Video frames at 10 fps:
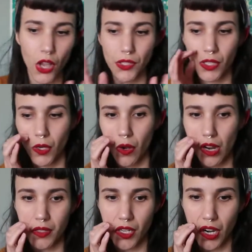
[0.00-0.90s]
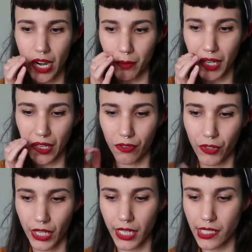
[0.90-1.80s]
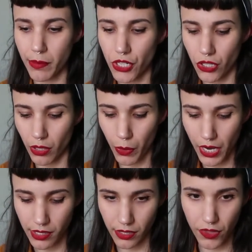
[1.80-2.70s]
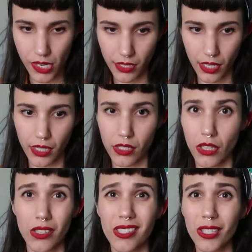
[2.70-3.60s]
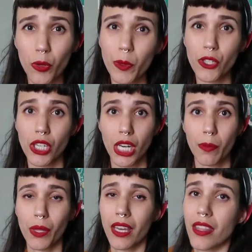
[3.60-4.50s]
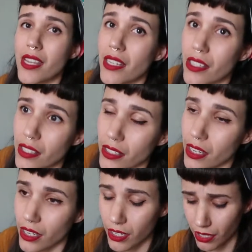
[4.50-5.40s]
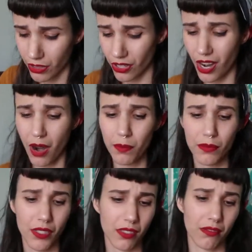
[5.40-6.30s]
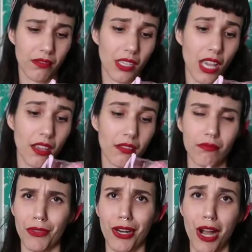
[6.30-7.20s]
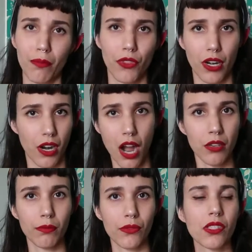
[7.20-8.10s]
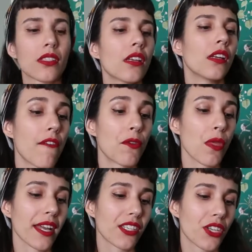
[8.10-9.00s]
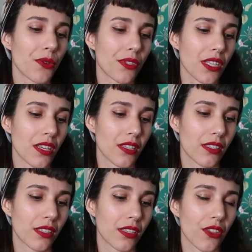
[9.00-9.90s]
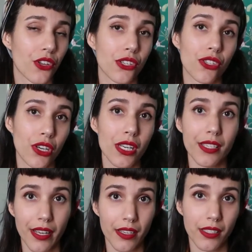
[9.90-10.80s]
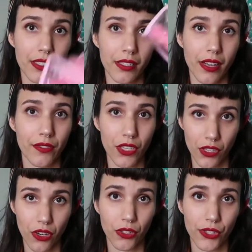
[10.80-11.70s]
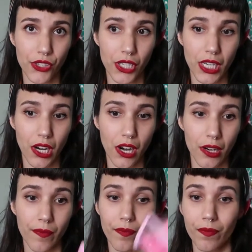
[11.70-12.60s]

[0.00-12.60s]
also, sorry, I'm like forgetting to mention the prices of these things. Super cheap, like these, there comes, there, com there comes. If you'd like to use these, there's 36 of these curlers in here.